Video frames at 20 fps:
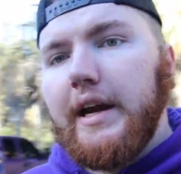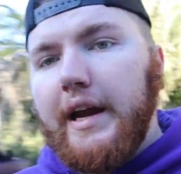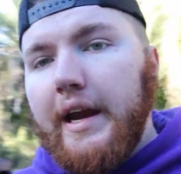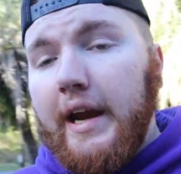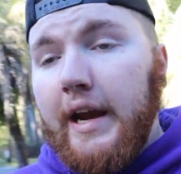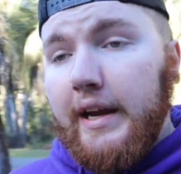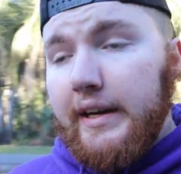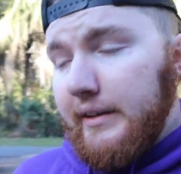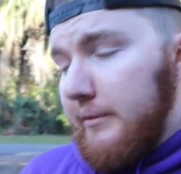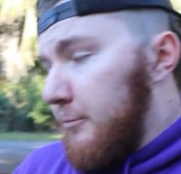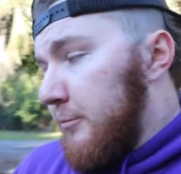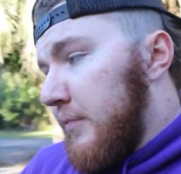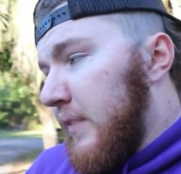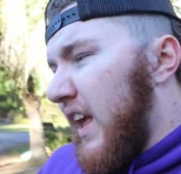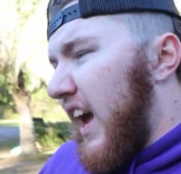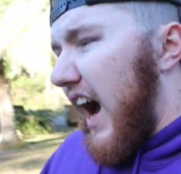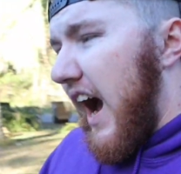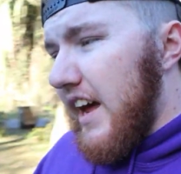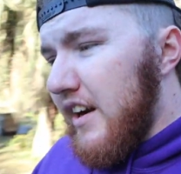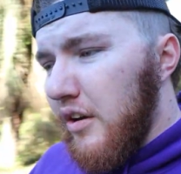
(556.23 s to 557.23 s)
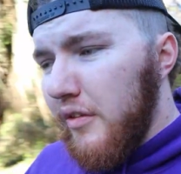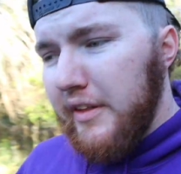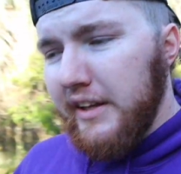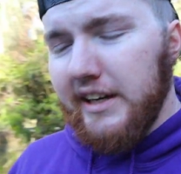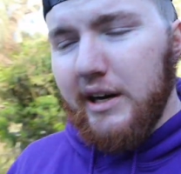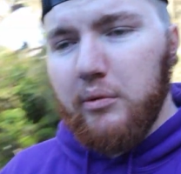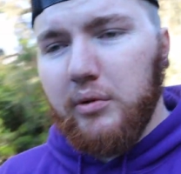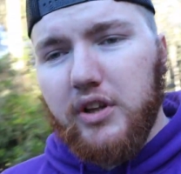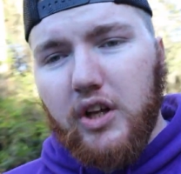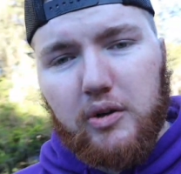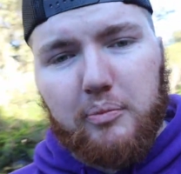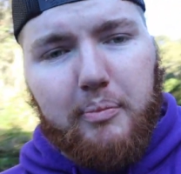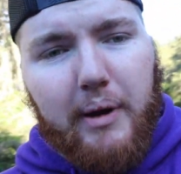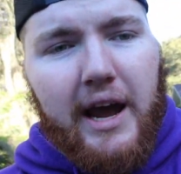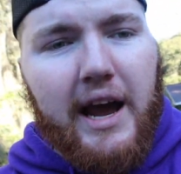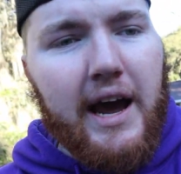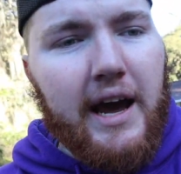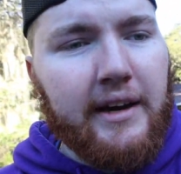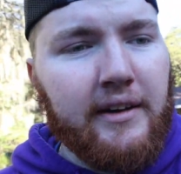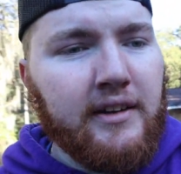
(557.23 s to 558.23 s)
And I don't think it would look
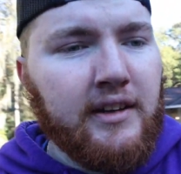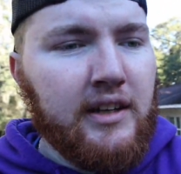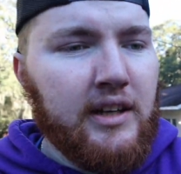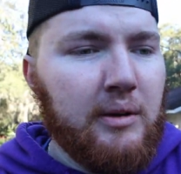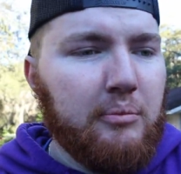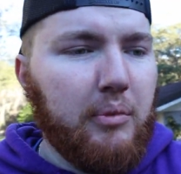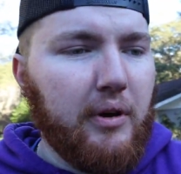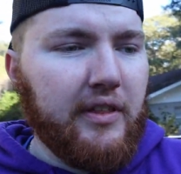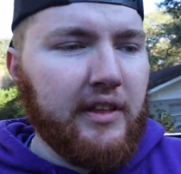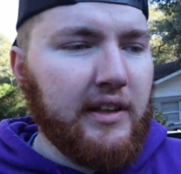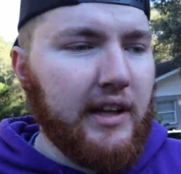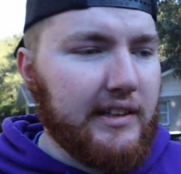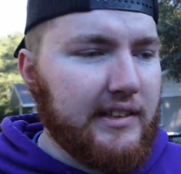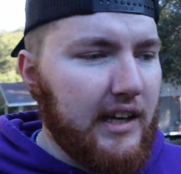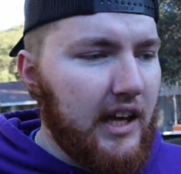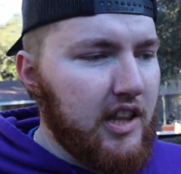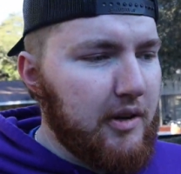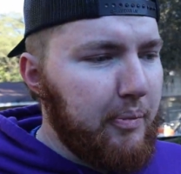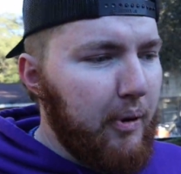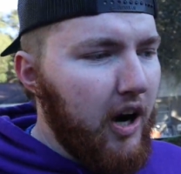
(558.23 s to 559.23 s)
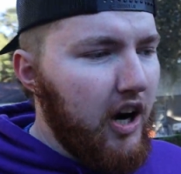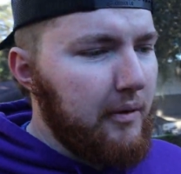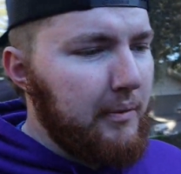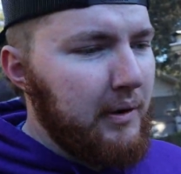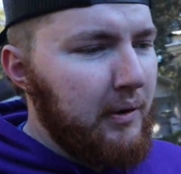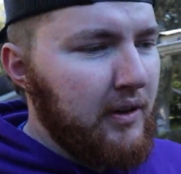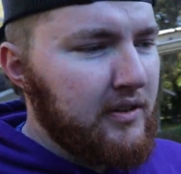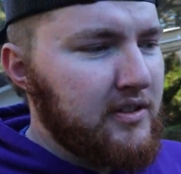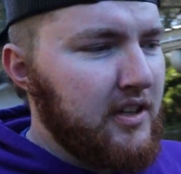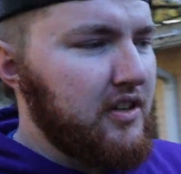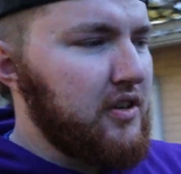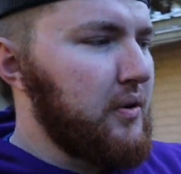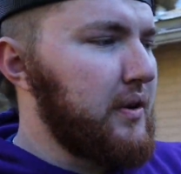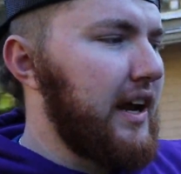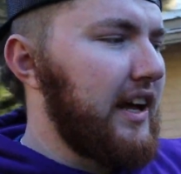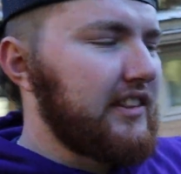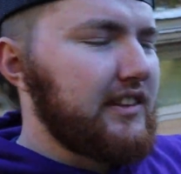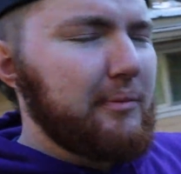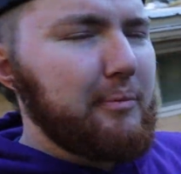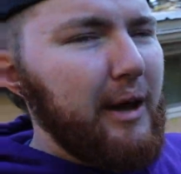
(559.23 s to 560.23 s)
bad, but then like the other part of me wants to do it
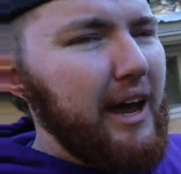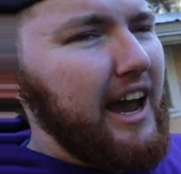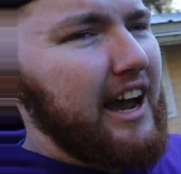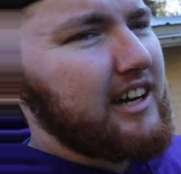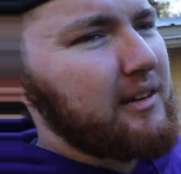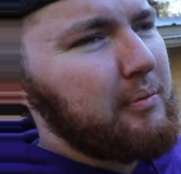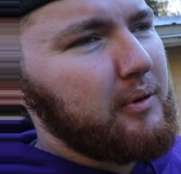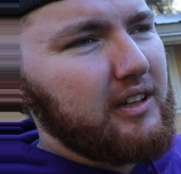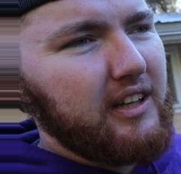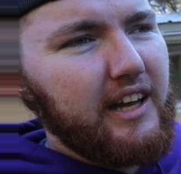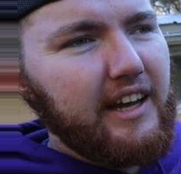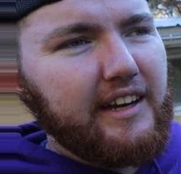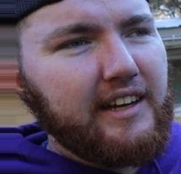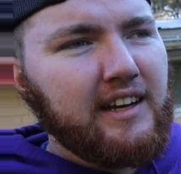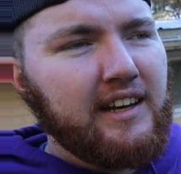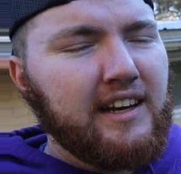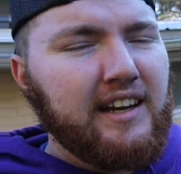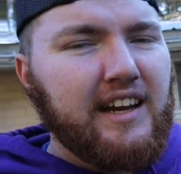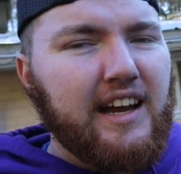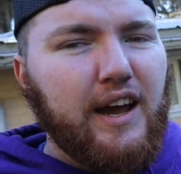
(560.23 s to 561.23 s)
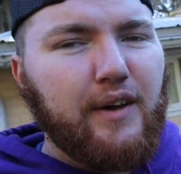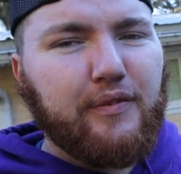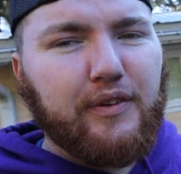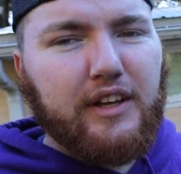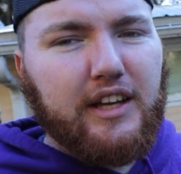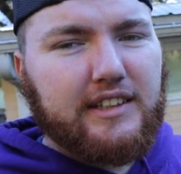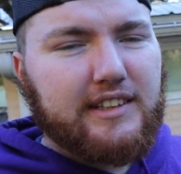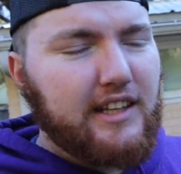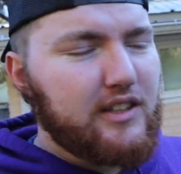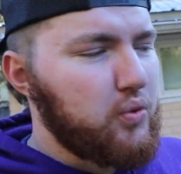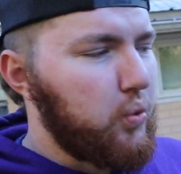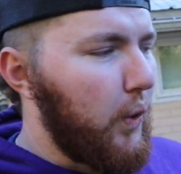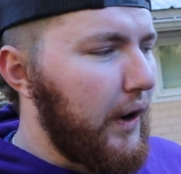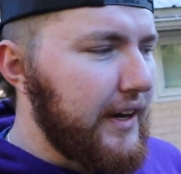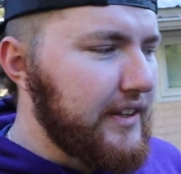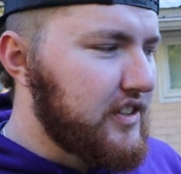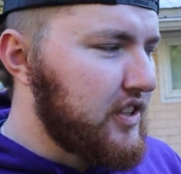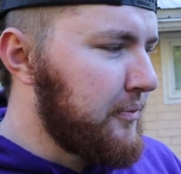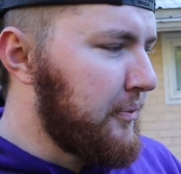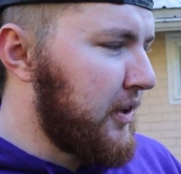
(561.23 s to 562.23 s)
out the back, but like I feel like that's
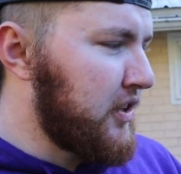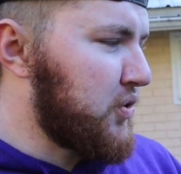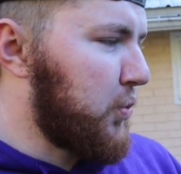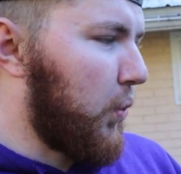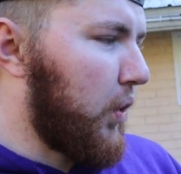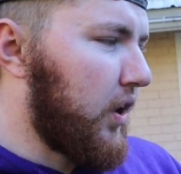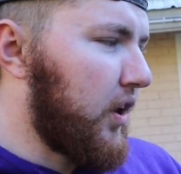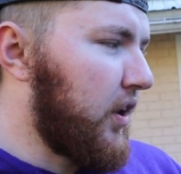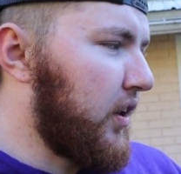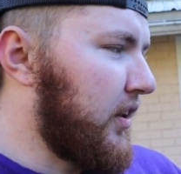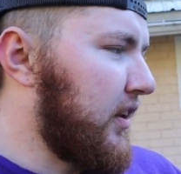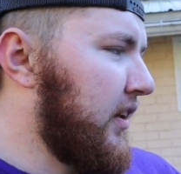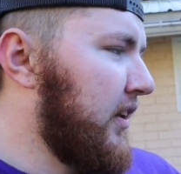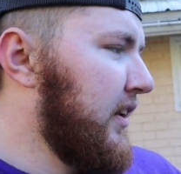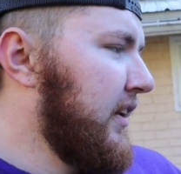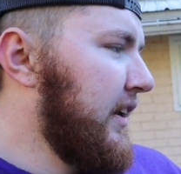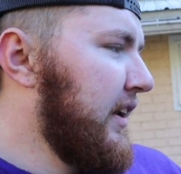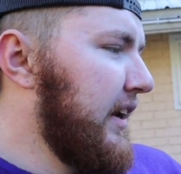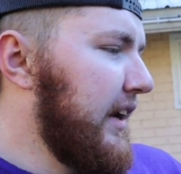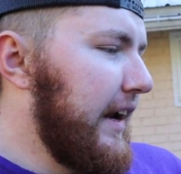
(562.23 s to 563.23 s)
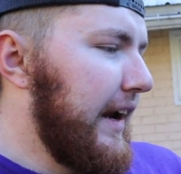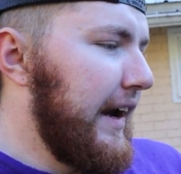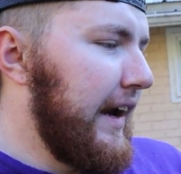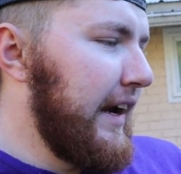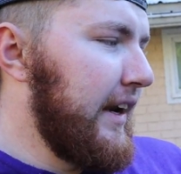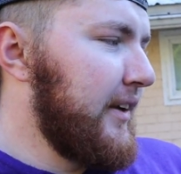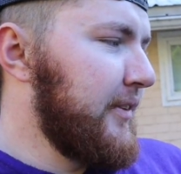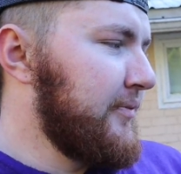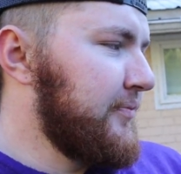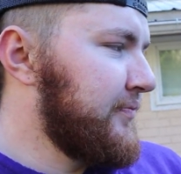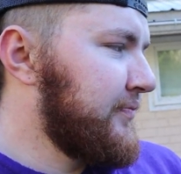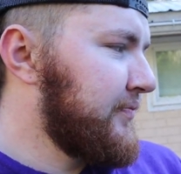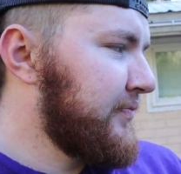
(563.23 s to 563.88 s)
way too much work. And